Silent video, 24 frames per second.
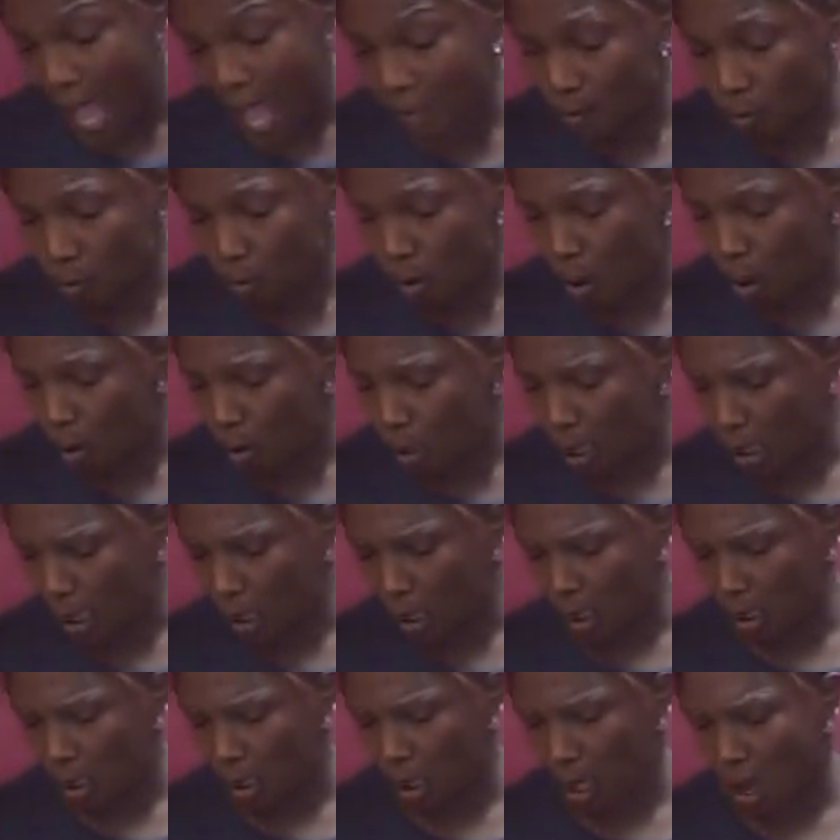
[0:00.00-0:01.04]
I don't know
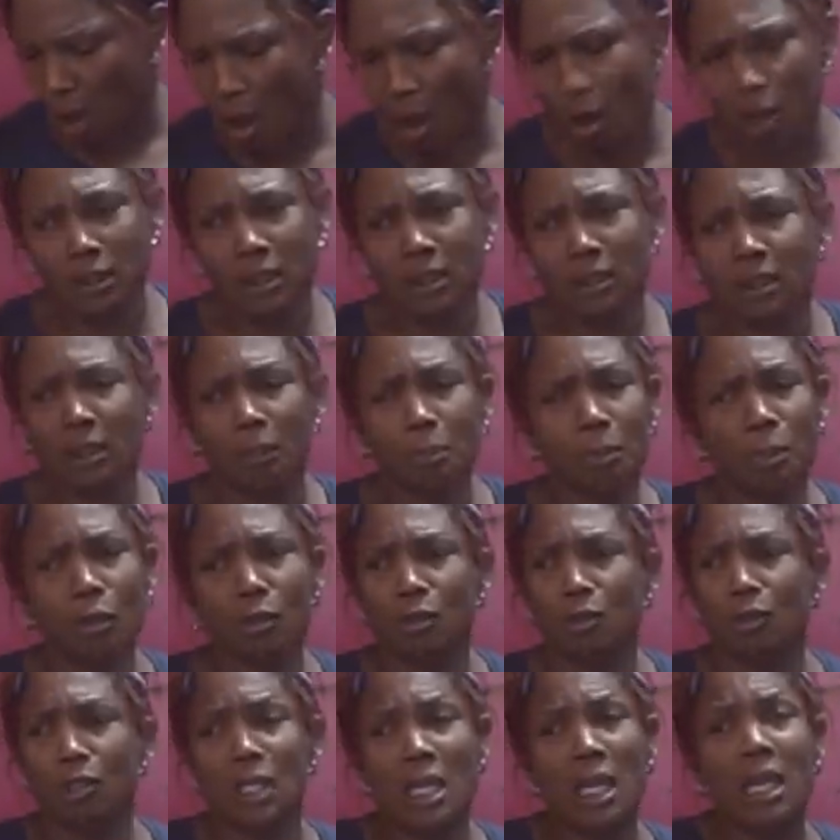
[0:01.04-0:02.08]
uh, all this
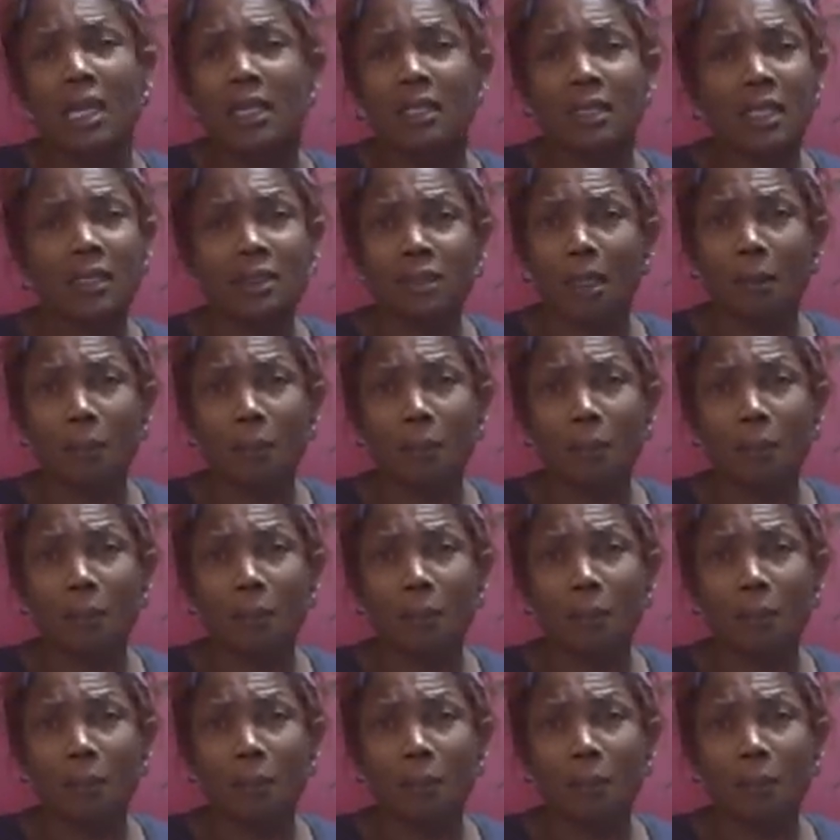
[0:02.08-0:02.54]
computer shit. This